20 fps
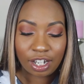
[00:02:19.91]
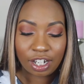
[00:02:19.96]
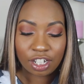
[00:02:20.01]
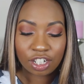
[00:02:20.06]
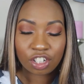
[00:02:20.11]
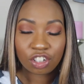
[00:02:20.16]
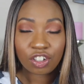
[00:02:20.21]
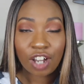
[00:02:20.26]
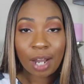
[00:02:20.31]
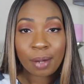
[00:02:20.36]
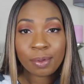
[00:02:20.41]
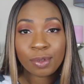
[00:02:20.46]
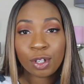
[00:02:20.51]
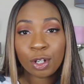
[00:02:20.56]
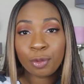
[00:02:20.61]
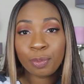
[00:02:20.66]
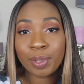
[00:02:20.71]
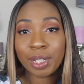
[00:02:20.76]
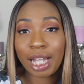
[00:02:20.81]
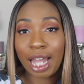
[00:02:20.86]
Stripes
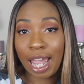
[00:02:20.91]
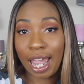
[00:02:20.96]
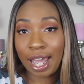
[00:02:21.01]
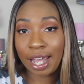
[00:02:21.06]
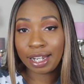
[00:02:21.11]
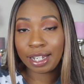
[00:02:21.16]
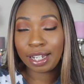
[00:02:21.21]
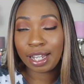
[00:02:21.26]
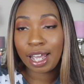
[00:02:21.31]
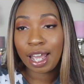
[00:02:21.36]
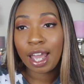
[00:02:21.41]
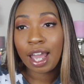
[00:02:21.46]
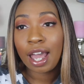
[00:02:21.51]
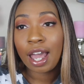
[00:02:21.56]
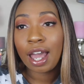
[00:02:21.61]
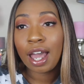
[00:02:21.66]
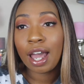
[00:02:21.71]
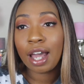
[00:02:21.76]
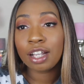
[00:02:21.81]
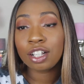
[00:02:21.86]
or plaid?
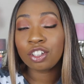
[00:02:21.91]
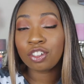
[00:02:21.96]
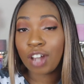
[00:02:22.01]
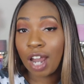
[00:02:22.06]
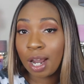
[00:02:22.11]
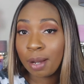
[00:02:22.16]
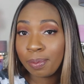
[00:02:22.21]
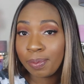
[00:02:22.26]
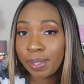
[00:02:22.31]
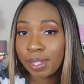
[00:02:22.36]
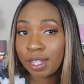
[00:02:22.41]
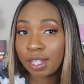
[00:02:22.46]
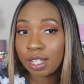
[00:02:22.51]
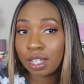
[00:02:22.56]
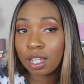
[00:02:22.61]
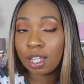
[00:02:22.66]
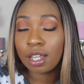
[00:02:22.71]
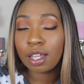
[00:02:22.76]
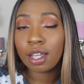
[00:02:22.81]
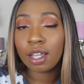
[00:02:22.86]
Stripes
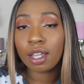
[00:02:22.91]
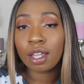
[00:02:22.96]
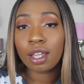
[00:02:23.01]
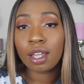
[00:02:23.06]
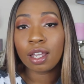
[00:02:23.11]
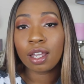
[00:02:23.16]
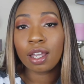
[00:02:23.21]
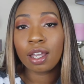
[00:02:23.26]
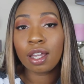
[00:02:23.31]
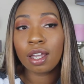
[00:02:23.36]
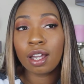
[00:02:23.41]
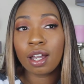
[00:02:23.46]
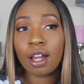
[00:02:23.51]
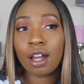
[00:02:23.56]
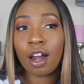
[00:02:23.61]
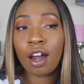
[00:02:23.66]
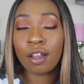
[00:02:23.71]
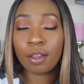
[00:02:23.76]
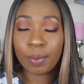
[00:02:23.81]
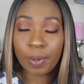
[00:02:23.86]

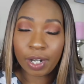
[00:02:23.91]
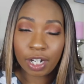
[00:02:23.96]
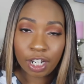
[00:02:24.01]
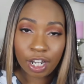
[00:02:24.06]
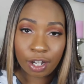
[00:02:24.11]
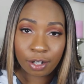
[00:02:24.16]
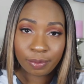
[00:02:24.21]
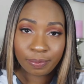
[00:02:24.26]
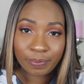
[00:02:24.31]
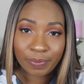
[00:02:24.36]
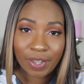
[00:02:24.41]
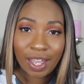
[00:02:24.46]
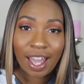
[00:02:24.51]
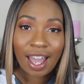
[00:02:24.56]
are the way to go.